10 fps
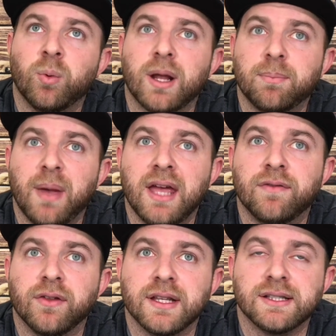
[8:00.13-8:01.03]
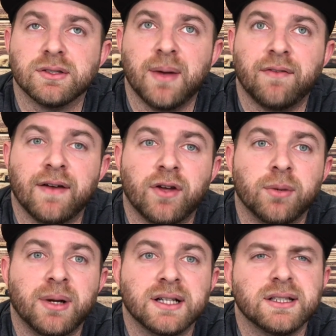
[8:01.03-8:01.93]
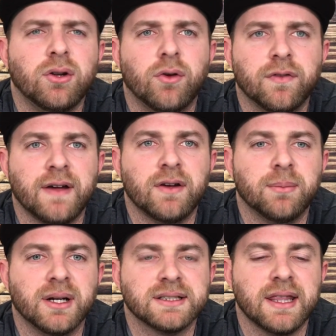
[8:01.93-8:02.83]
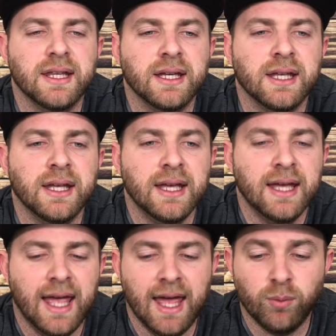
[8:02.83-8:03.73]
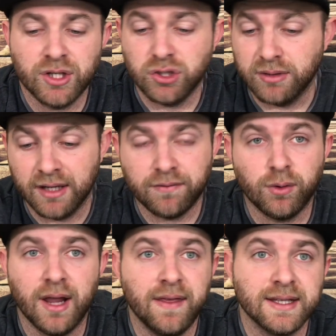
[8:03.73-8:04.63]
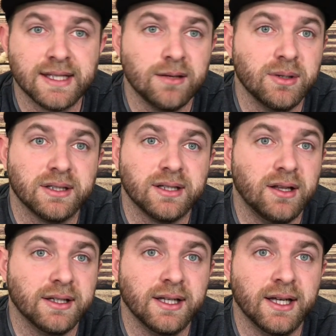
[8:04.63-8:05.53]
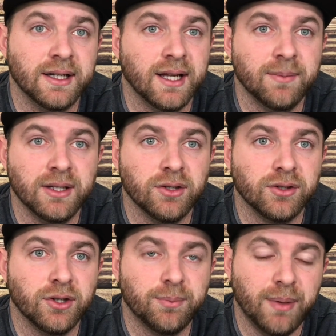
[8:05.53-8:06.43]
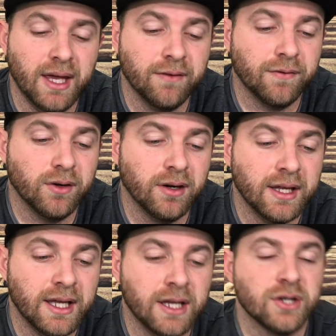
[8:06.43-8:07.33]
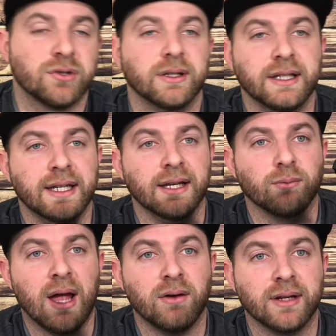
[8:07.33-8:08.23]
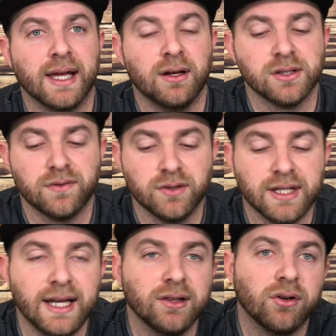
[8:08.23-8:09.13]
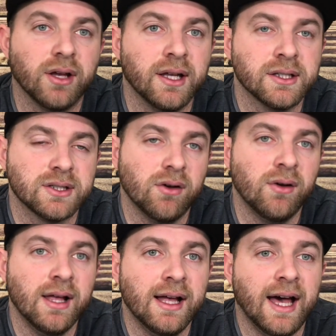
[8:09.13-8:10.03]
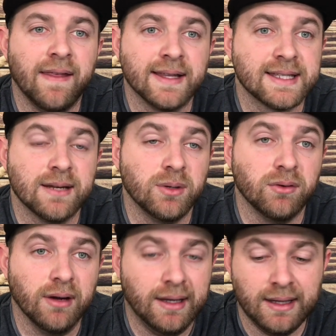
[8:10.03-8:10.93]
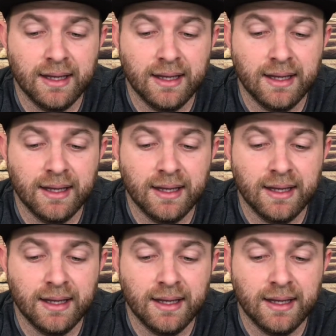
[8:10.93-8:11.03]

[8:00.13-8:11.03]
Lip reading: what I paid for this. It was about $500, a little over $500, I think. And what you get for it, I think, is going to be a solid gun. I mean, you're paying for industry-leading round counts for tiny little guns, so I think it's going to be great.